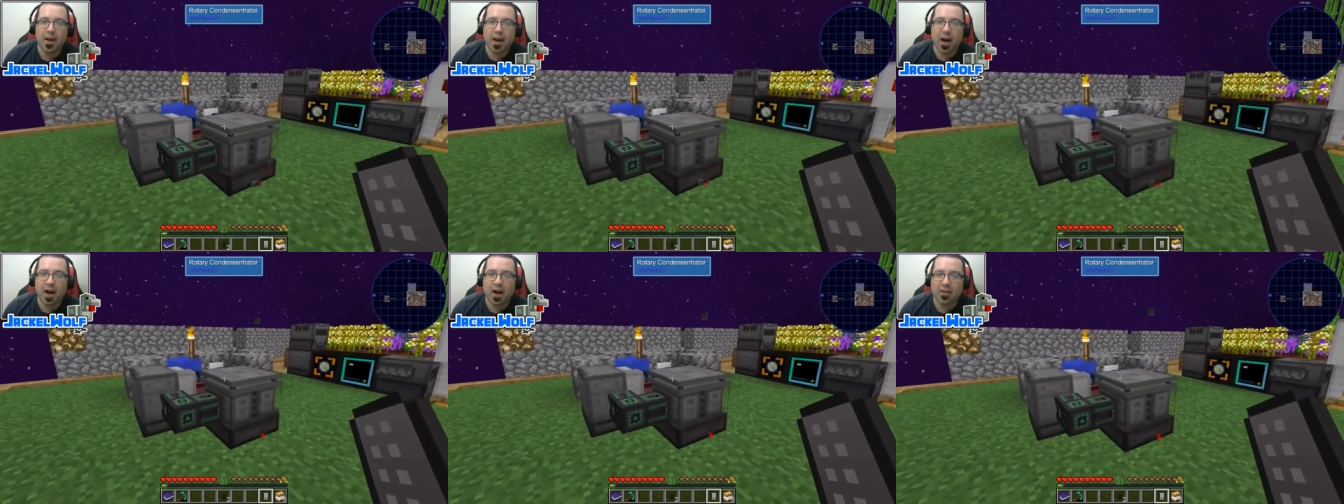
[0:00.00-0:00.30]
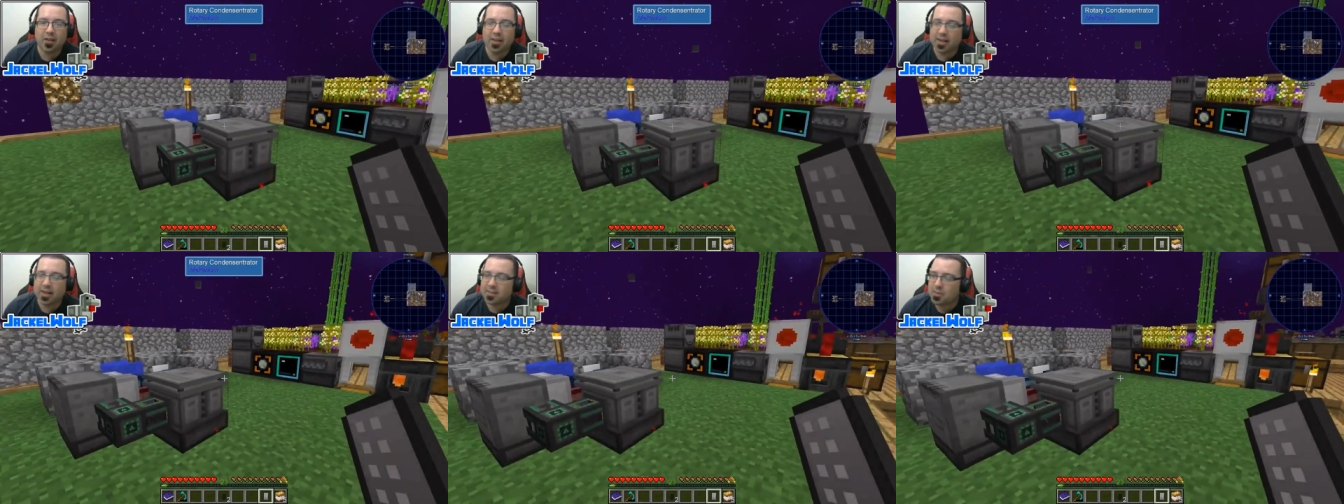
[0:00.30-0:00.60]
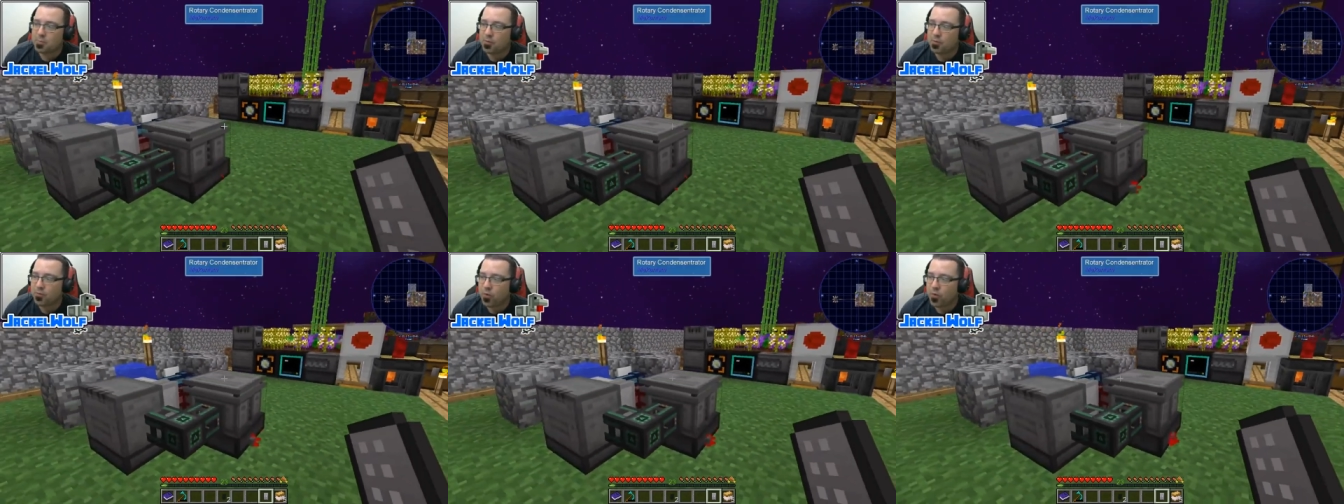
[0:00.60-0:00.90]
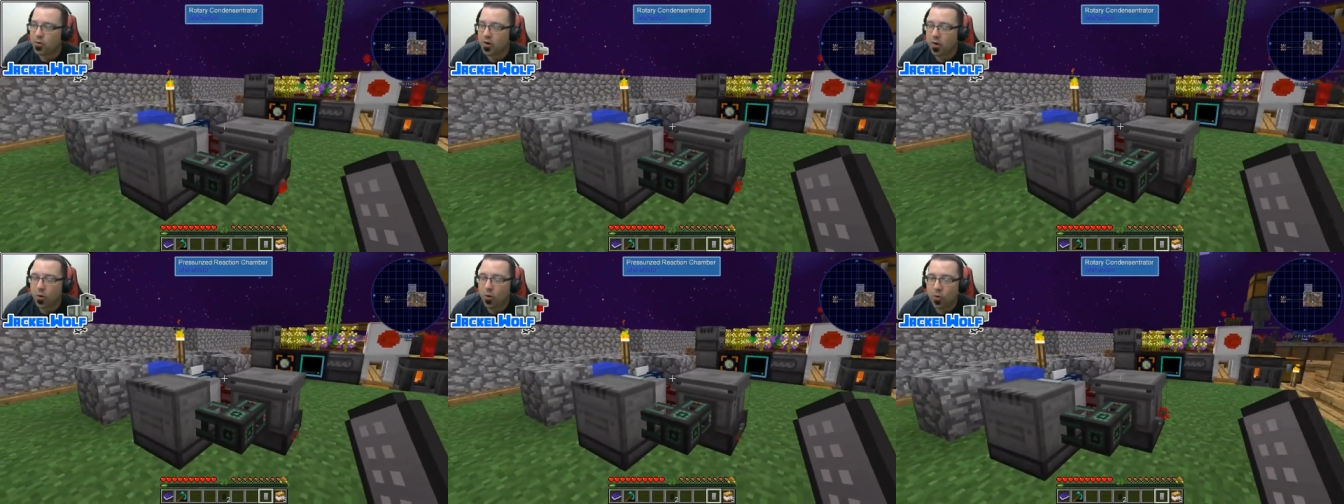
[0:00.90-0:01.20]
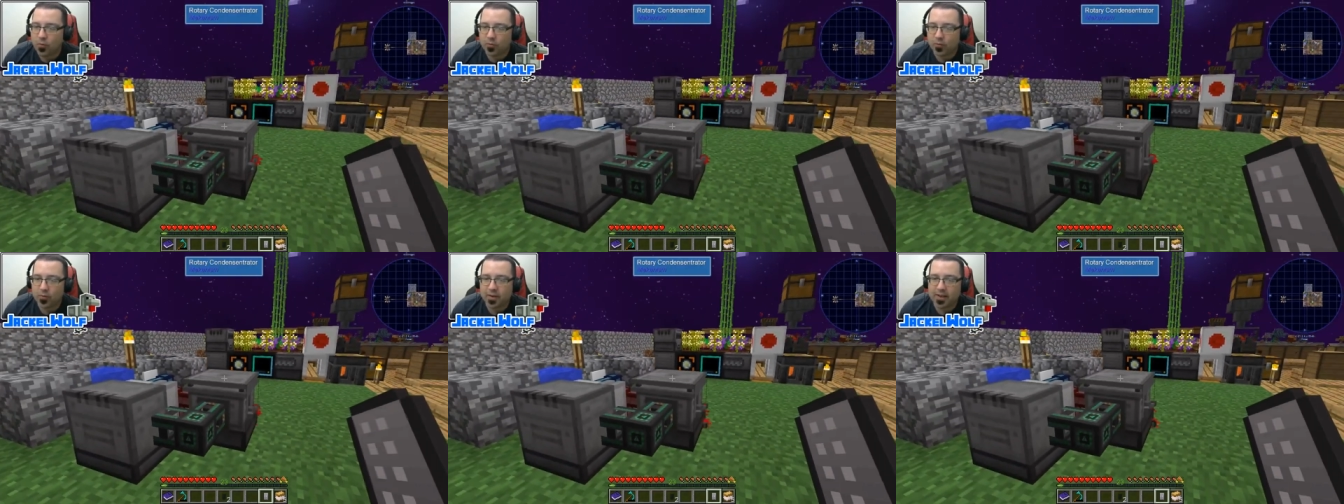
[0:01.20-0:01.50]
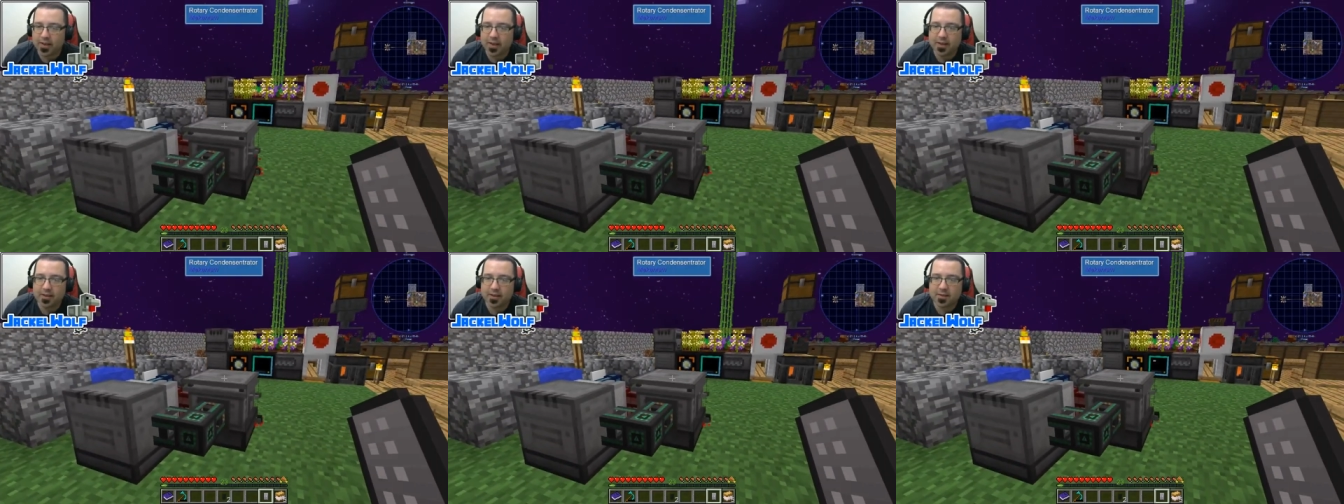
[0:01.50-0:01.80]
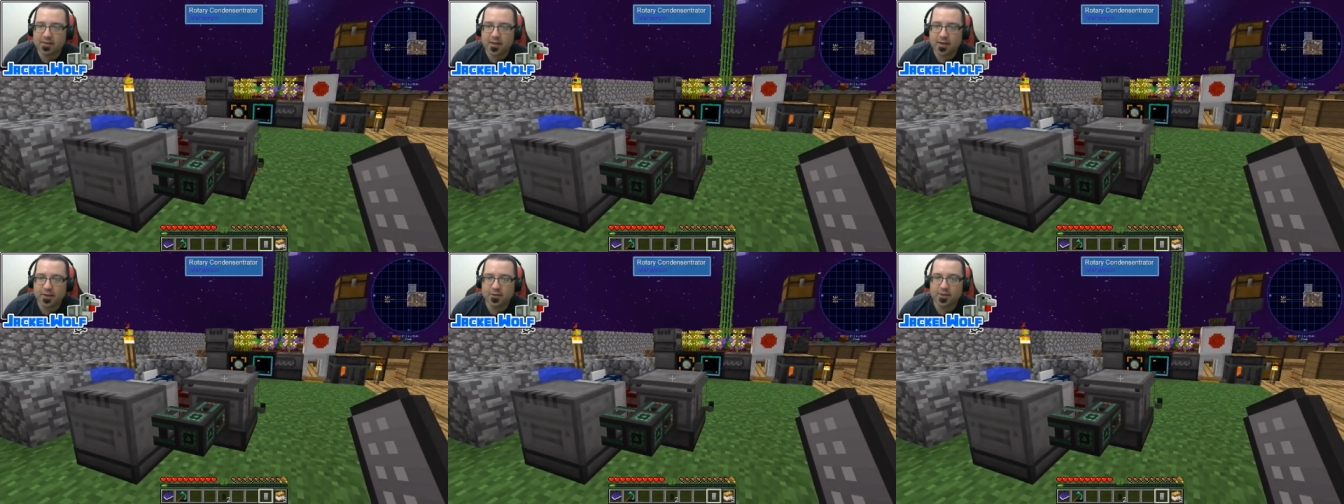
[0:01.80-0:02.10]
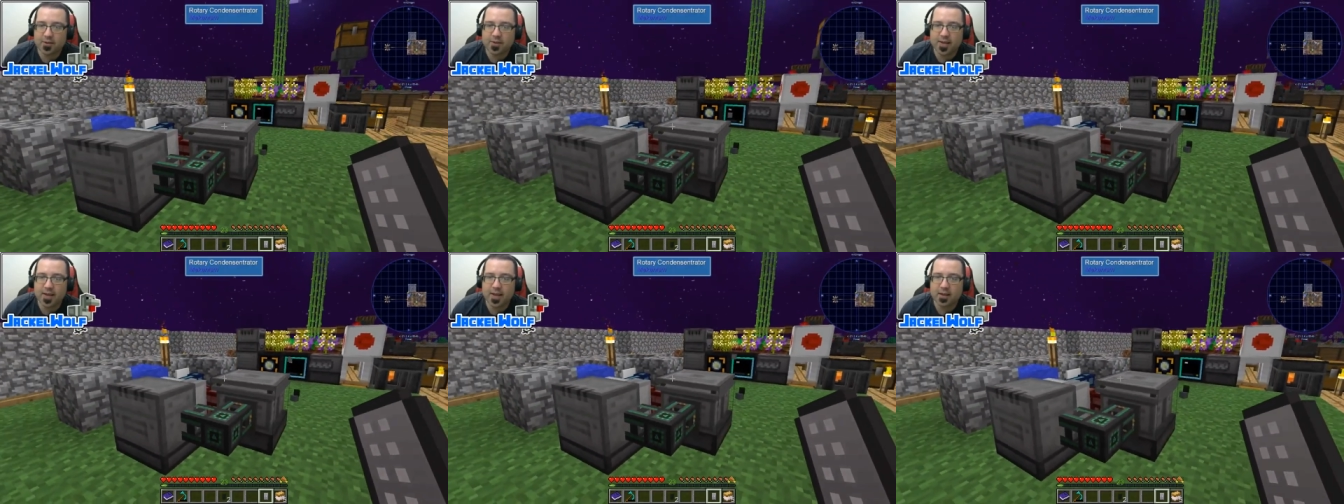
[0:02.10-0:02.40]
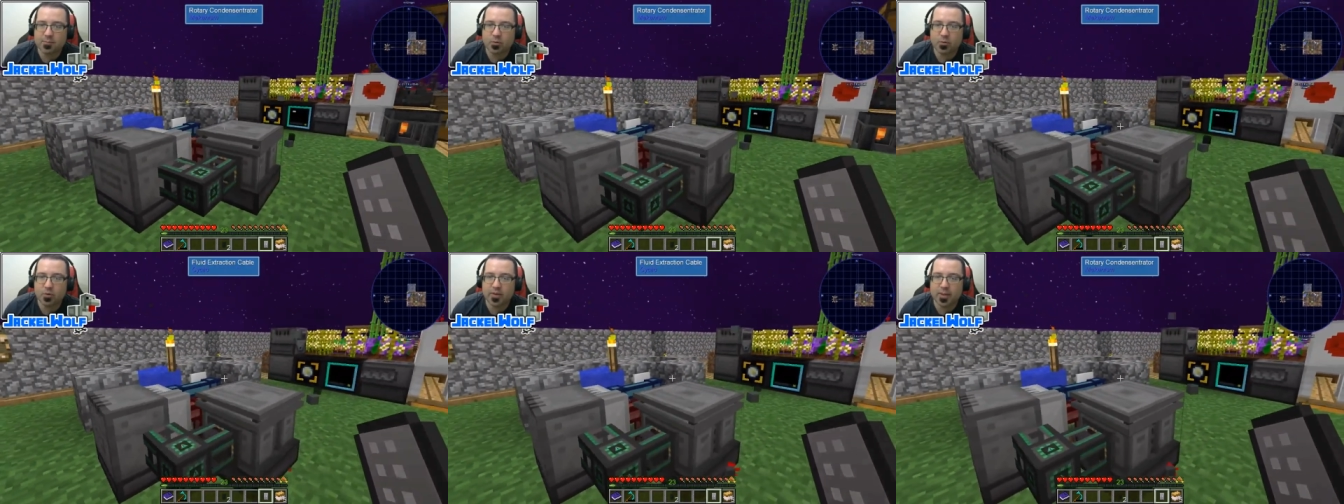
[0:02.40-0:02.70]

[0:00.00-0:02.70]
Uh, uh, like I said before, hopefully it is understandable.